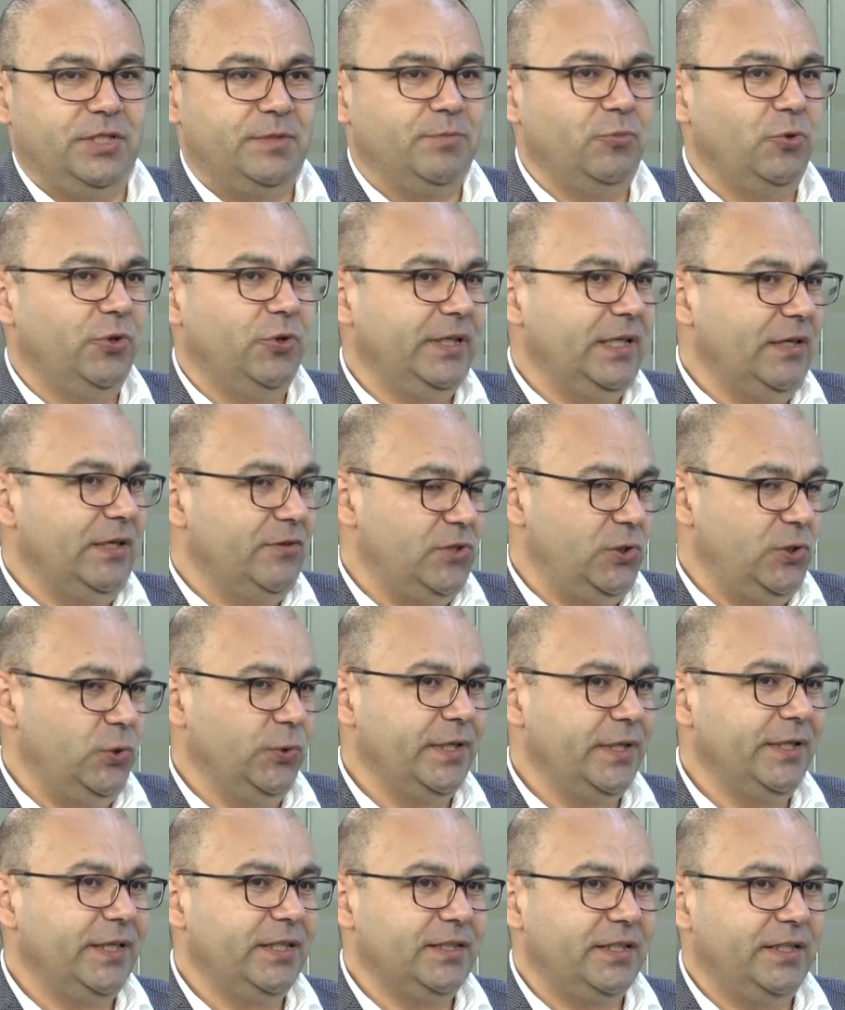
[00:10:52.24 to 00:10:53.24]
morning I was
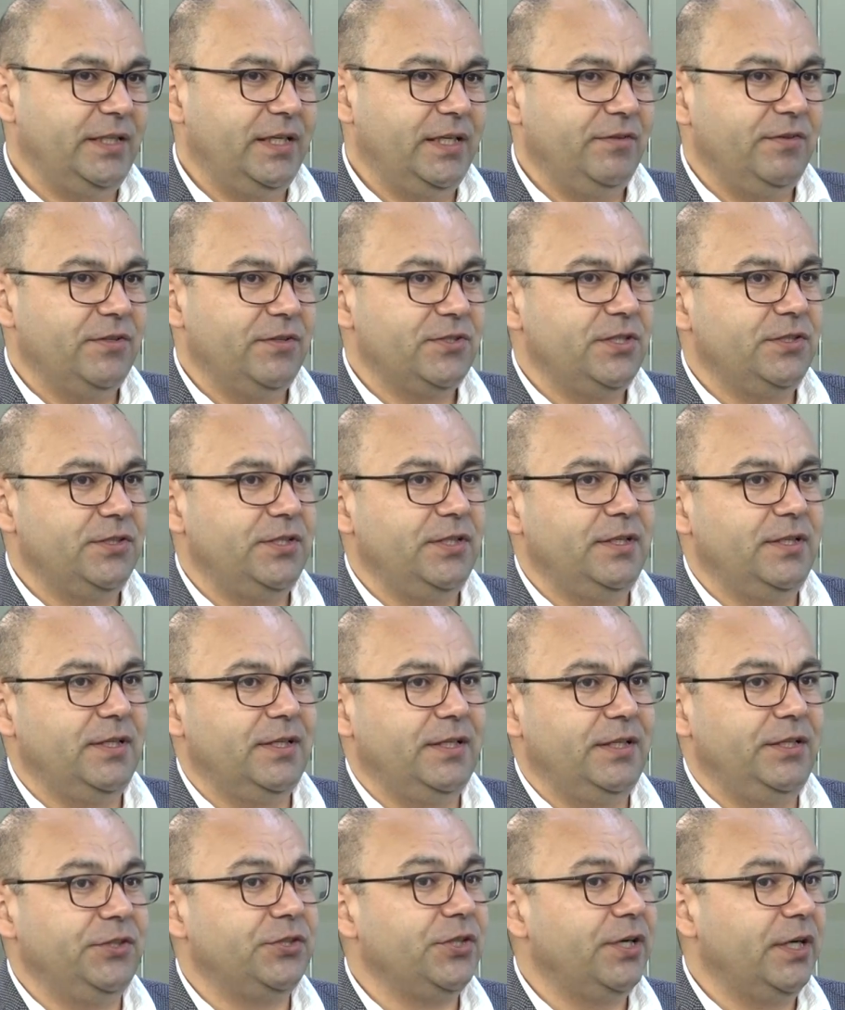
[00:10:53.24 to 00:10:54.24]
looking at the Yerevan city
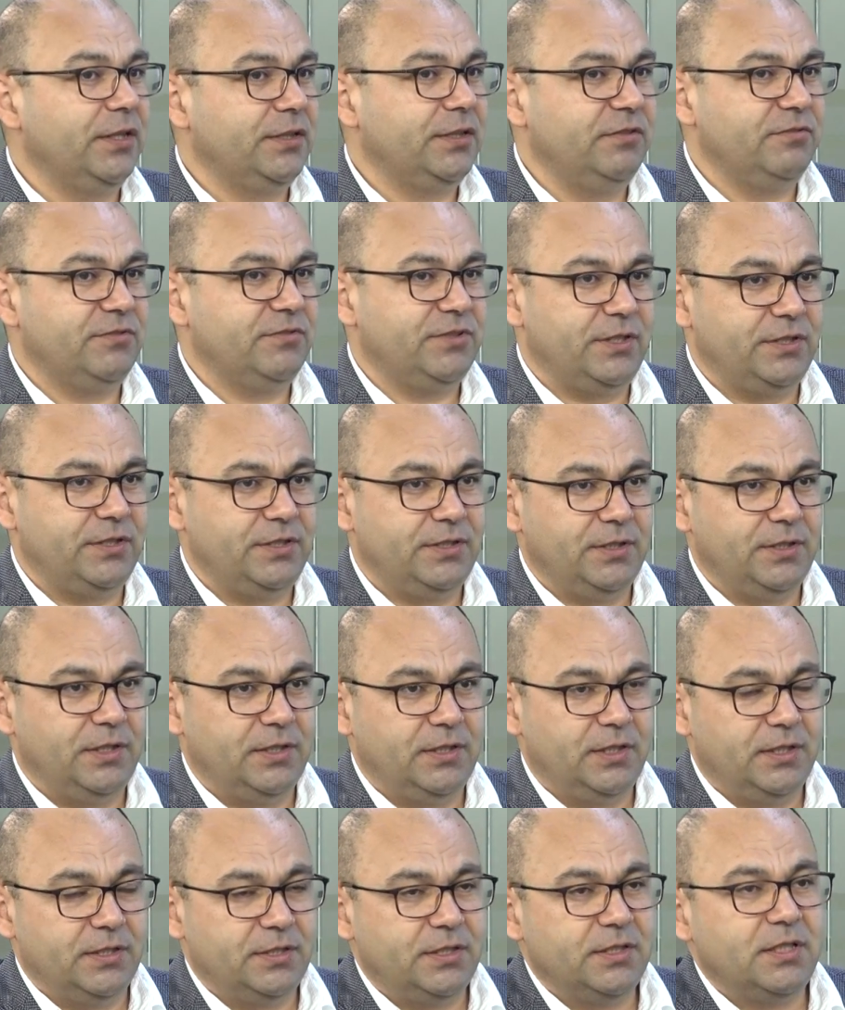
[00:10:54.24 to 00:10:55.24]

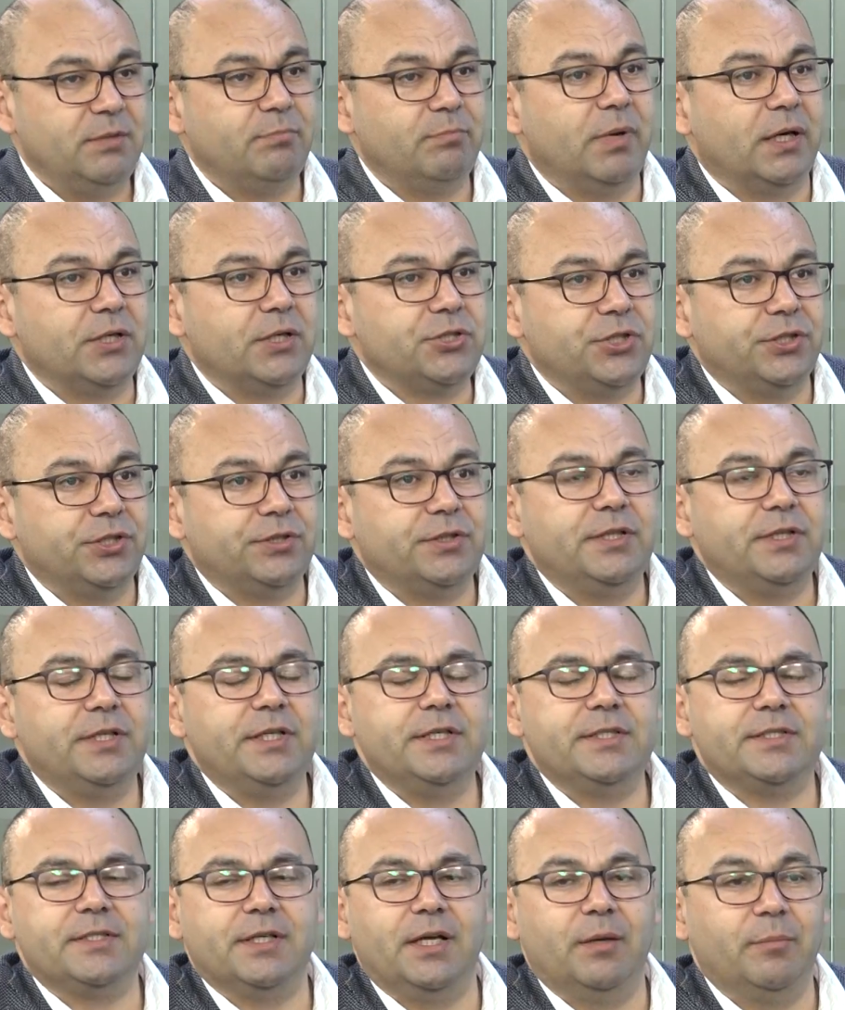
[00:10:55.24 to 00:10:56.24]
interactive city budget.
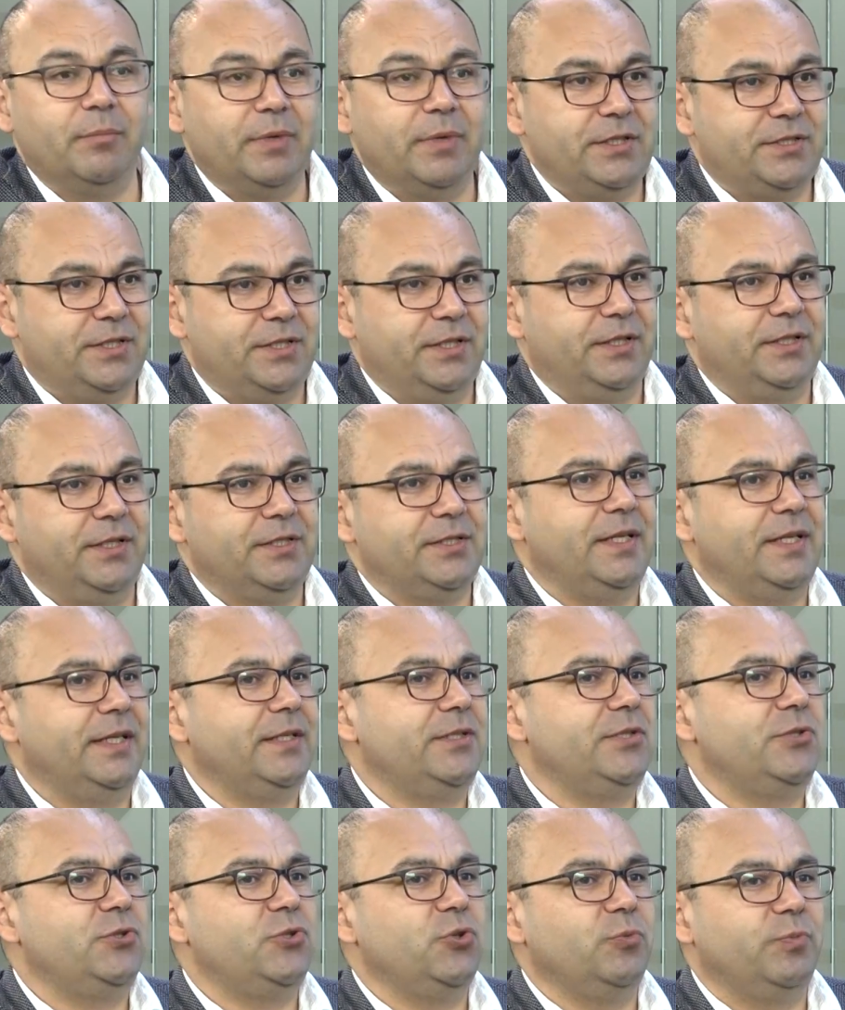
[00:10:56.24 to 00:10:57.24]
It's amazing. It's like
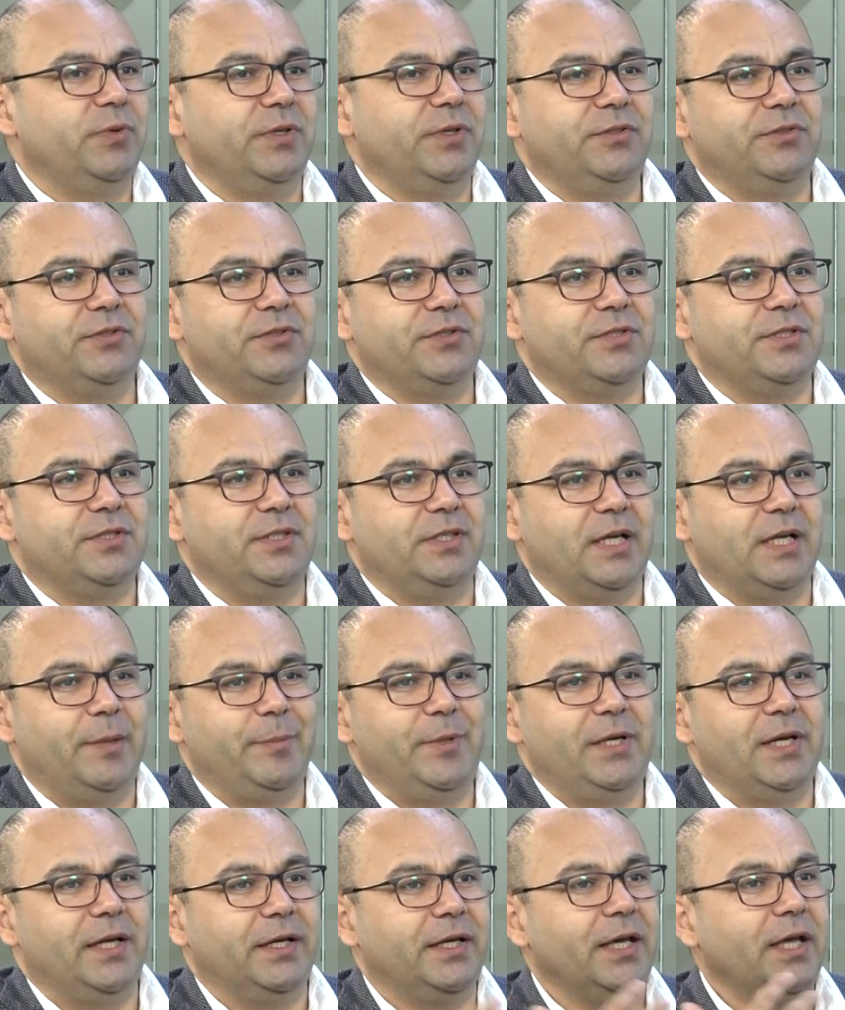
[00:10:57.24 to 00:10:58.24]
super interesting. I
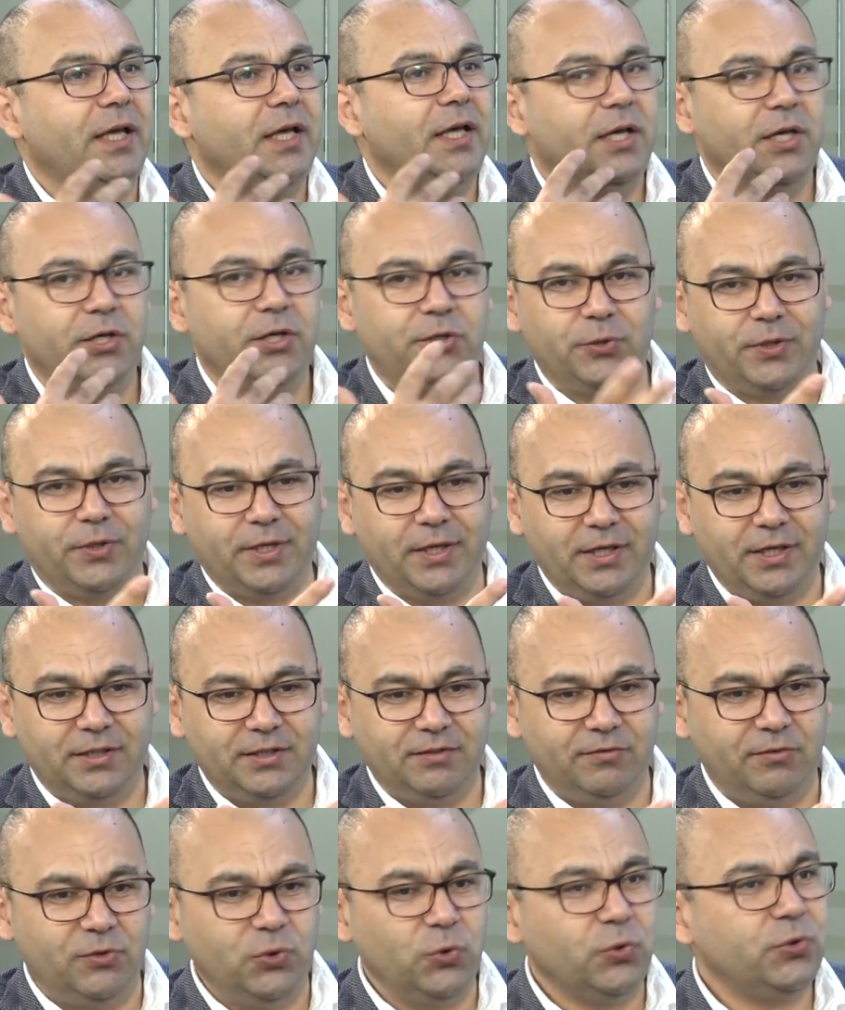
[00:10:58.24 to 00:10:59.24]
mean, like you can kind
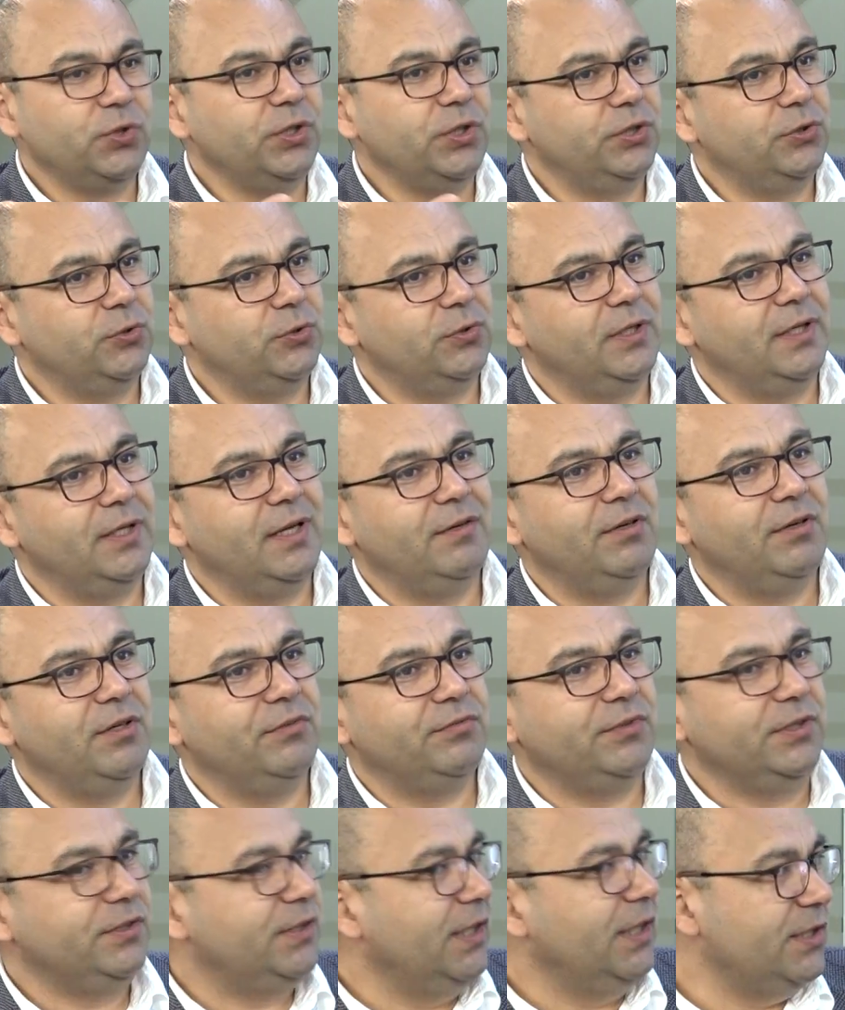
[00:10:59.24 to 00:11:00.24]
of look into the level of
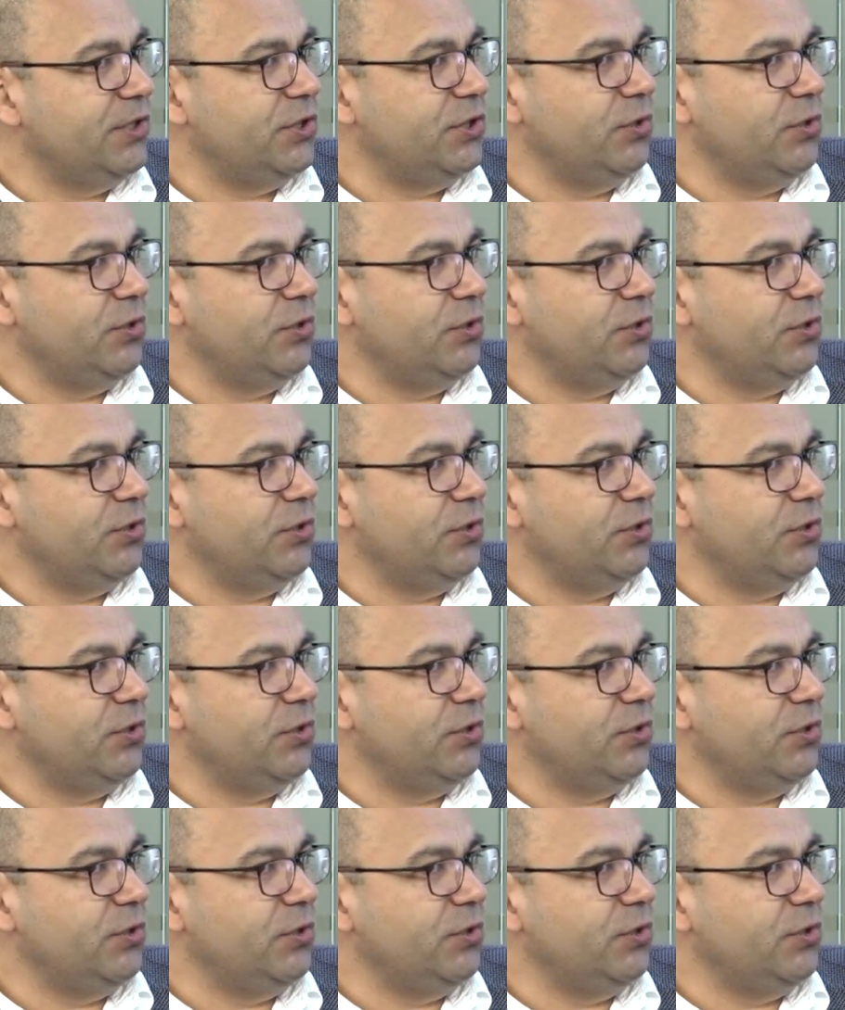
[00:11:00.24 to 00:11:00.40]
details you